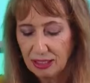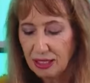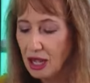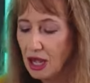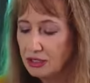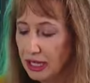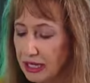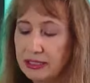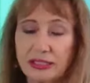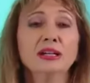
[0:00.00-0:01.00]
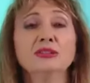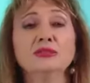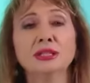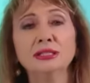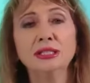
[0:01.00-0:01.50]
Okay, so
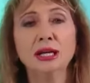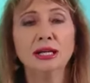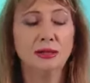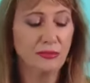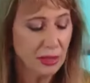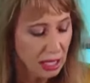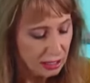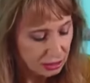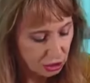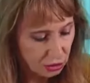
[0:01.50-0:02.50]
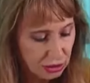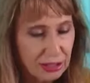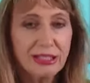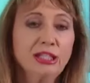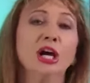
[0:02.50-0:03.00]
um, you you
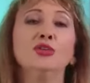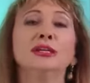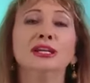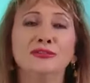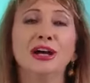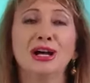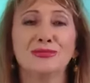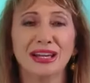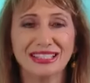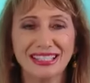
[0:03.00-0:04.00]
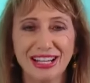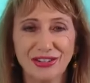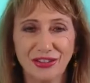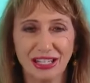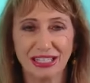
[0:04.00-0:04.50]
don't give up. That's another
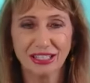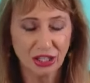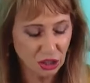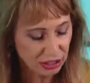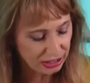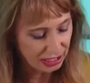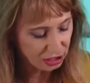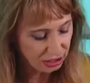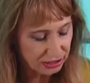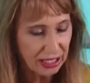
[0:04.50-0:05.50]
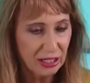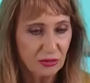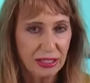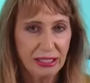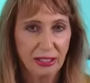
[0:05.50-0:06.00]
thing. So she said she's going to rent
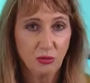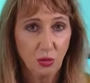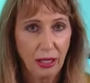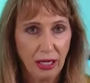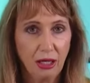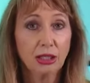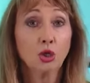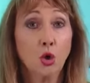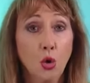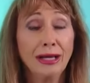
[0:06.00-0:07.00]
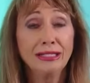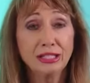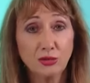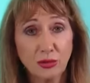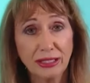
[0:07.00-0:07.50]
it. Well, going to
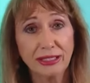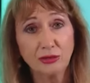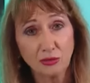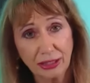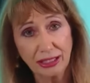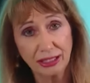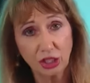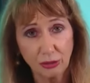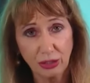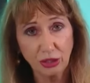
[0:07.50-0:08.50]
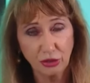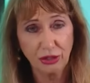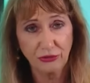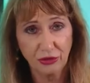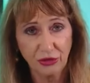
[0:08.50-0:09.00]
rent it and rent it could be two
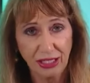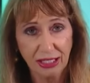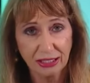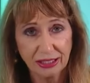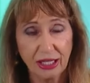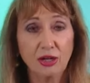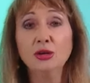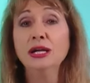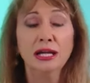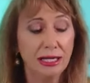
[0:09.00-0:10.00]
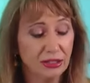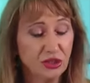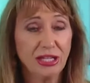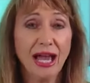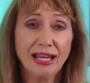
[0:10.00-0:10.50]
different things. So if she
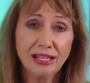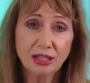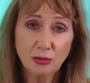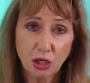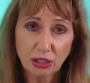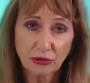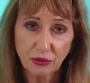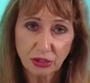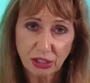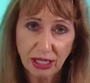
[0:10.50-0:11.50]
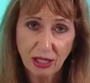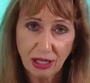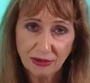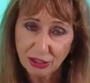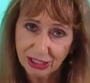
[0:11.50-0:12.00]
had it on the market for sale,
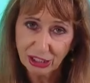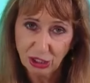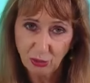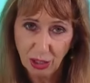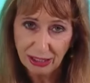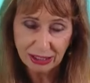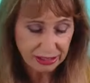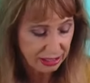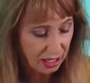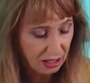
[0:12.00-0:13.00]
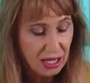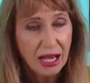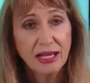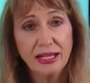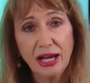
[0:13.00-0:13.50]
obviously she wanted to sell, and
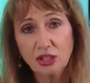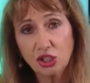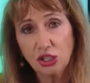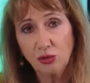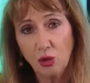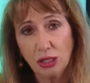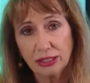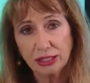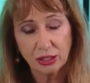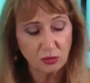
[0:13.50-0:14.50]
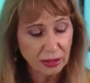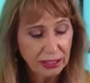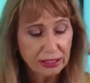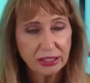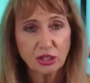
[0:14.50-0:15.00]
now she wants to rent it.
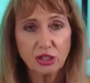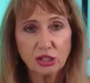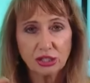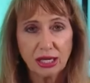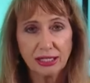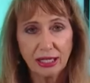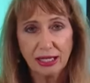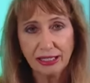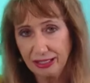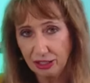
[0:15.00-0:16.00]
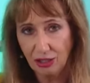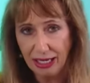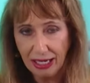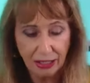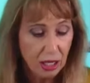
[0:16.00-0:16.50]
So you just got to kind of get in her
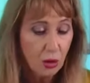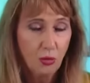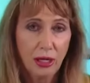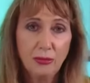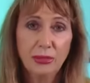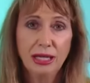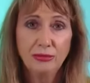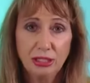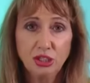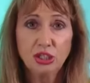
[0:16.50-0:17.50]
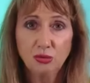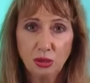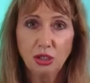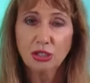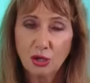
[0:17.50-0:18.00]
head, well, maybe she will
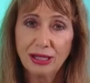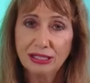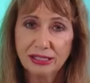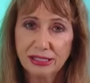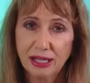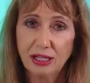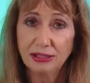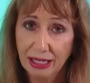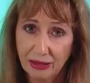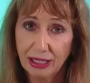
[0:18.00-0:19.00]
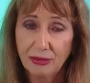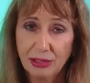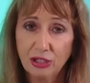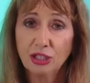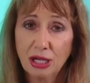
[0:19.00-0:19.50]
go ahead and sell now that I'm here
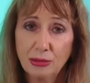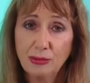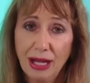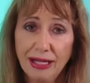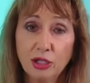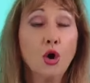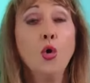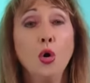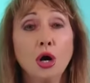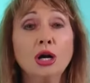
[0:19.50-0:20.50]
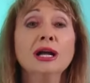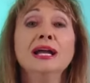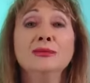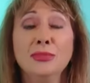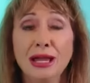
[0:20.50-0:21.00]
and I'm a buyer. Or
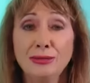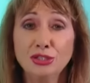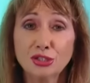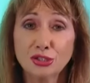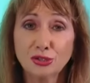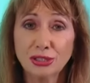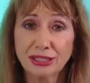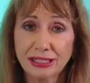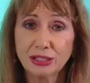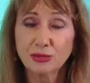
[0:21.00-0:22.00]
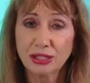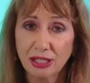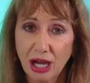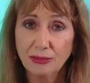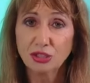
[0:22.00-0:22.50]
maybe she'll do a lease with an
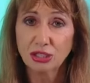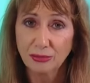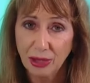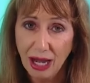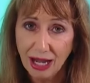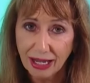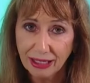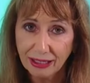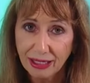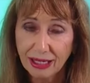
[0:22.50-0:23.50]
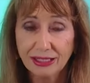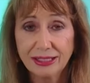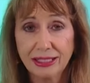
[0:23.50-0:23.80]
option to buy instead of